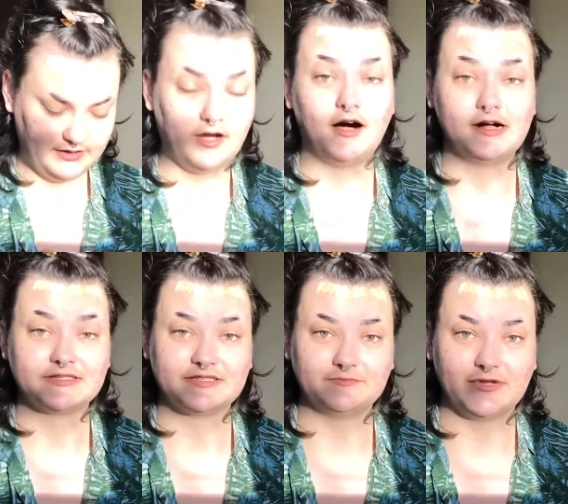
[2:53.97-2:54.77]

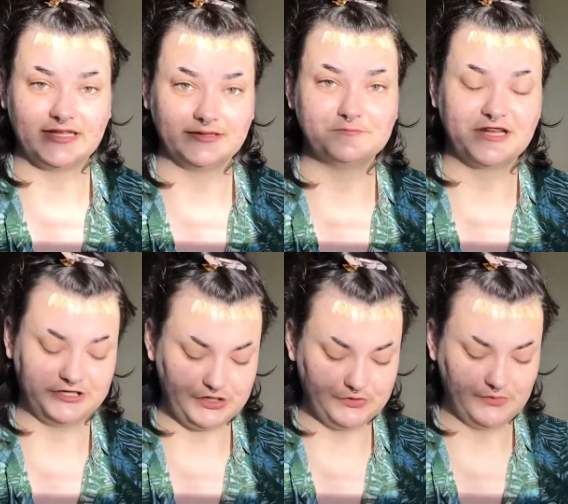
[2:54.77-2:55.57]
awesome my, my
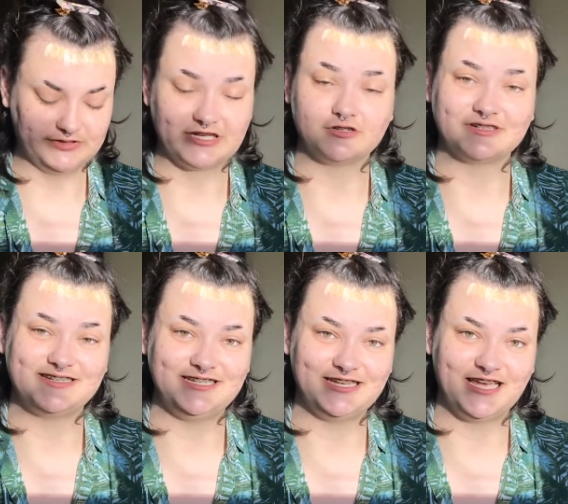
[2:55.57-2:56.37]
new electric
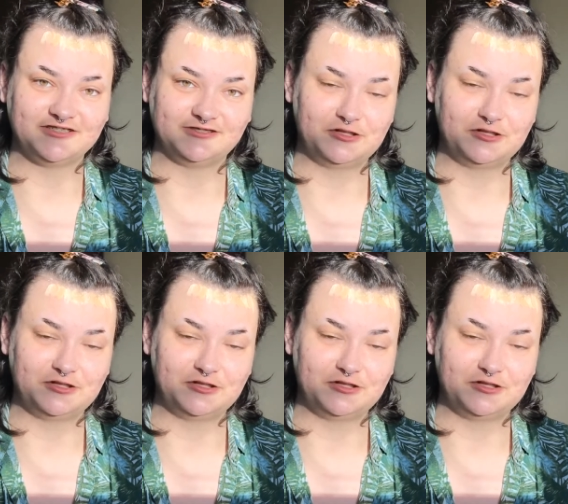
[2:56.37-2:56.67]
tea kettle,